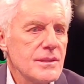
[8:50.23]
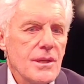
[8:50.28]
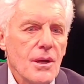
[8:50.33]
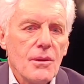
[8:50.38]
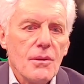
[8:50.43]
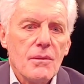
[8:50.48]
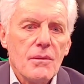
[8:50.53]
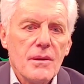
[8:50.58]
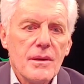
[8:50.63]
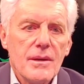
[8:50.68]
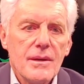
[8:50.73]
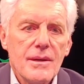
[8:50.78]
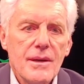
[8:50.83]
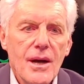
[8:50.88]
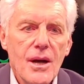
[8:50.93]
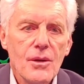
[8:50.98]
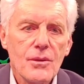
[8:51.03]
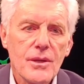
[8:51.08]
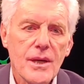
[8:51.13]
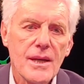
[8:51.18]
So
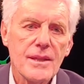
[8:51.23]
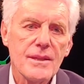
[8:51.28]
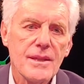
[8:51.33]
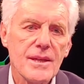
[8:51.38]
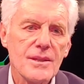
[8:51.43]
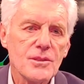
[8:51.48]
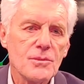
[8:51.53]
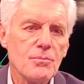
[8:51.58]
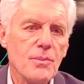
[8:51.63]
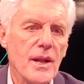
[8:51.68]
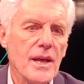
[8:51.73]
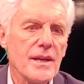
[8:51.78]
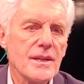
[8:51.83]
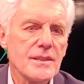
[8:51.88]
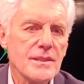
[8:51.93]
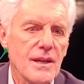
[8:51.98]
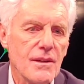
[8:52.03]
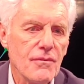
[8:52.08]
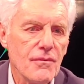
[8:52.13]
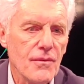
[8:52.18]
how can those
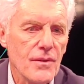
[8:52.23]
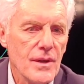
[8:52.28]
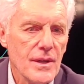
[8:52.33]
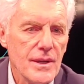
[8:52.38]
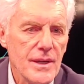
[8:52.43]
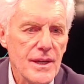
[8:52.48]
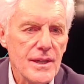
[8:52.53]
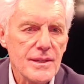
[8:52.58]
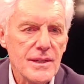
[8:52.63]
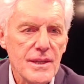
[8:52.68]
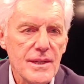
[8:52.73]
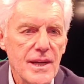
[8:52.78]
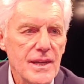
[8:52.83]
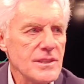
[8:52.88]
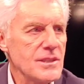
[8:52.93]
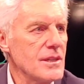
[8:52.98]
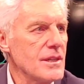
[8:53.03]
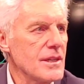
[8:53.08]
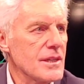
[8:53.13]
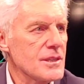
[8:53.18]
players have
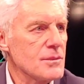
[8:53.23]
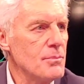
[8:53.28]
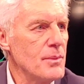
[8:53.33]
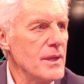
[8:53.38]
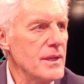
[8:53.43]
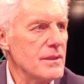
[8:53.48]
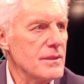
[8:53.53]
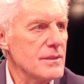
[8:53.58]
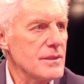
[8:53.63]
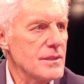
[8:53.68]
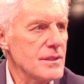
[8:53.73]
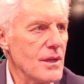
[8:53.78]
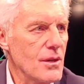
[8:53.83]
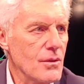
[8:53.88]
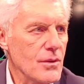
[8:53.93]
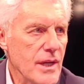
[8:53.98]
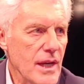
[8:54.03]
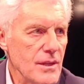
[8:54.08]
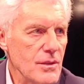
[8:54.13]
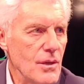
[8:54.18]
international experience?
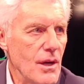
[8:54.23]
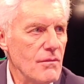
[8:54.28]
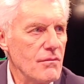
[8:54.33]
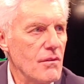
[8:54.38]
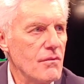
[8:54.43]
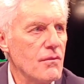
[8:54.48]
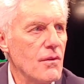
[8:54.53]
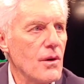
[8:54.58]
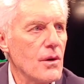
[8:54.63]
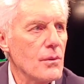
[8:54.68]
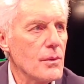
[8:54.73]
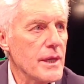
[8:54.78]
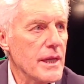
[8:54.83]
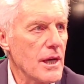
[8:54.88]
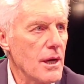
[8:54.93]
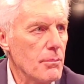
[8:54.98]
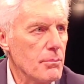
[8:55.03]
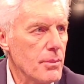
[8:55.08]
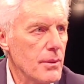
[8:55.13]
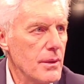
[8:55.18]
How can you have a
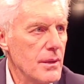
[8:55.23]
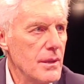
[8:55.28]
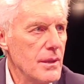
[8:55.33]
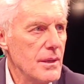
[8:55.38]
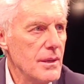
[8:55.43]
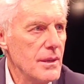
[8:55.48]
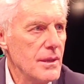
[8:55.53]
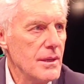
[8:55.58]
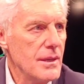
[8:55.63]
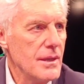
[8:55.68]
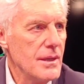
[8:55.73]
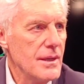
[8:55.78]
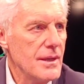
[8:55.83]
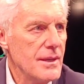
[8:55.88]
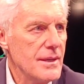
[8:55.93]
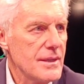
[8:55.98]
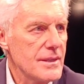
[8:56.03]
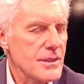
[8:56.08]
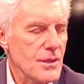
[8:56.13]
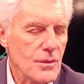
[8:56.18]
following up?
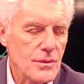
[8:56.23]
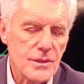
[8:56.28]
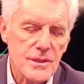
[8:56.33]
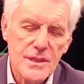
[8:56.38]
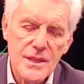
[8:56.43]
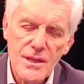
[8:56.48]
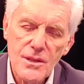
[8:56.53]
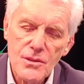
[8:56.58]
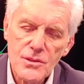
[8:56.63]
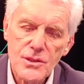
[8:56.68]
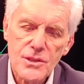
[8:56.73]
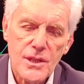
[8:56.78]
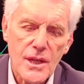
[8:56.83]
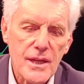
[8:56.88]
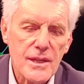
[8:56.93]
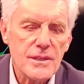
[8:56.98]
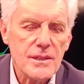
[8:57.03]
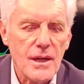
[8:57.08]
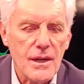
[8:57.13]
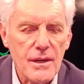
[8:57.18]
So those
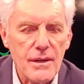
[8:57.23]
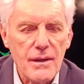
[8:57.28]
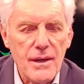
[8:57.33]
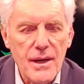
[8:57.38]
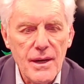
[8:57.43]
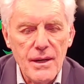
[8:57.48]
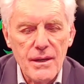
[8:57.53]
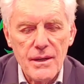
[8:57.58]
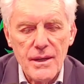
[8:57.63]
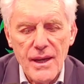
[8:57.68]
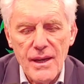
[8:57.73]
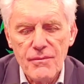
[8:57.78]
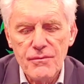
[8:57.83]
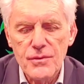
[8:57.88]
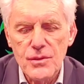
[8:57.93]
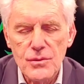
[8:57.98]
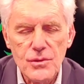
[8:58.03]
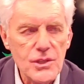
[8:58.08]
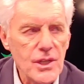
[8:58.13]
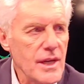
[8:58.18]
things are, are
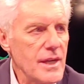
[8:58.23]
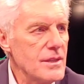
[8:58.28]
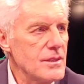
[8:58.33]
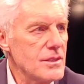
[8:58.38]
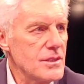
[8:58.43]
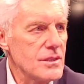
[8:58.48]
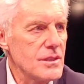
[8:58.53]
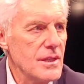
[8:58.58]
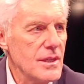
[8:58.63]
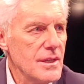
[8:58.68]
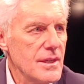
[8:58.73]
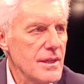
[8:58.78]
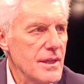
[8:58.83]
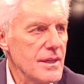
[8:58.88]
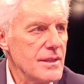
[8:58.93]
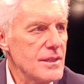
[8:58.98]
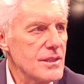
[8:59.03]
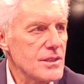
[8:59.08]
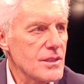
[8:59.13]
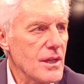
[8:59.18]
have to change
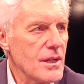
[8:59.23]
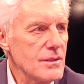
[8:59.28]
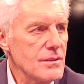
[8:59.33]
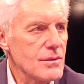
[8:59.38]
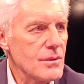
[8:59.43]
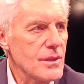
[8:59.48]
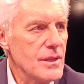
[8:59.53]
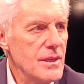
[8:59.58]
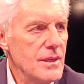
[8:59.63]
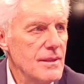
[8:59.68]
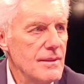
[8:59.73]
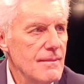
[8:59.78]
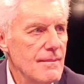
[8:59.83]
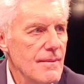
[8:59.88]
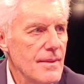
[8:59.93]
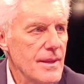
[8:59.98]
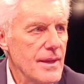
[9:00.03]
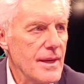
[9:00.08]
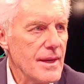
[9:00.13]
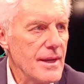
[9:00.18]
in this country,
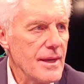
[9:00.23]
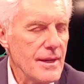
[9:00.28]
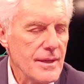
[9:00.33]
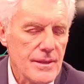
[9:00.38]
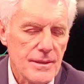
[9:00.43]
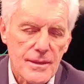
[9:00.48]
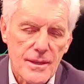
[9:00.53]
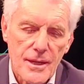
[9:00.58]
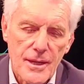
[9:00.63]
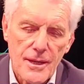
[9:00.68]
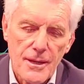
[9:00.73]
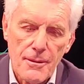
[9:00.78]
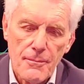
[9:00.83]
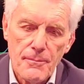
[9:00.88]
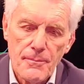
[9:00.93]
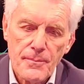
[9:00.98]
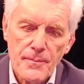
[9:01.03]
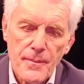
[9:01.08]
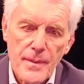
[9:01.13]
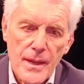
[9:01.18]
and
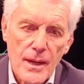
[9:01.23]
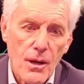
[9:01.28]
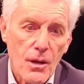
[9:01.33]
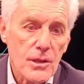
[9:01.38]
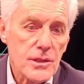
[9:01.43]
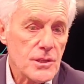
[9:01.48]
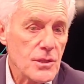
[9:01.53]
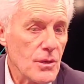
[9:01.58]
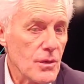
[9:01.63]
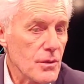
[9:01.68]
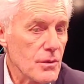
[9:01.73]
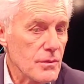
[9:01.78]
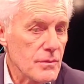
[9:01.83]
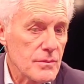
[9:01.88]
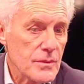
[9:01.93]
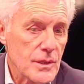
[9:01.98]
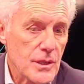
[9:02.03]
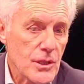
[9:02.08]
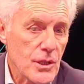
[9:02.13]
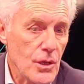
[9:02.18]
um, also
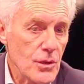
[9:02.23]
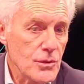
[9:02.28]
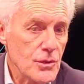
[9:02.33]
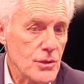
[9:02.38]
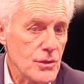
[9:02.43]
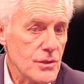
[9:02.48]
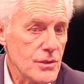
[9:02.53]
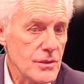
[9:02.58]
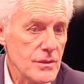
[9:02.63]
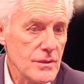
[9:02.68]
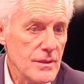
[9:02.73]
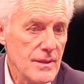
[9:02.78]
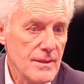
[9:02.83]
the coaches.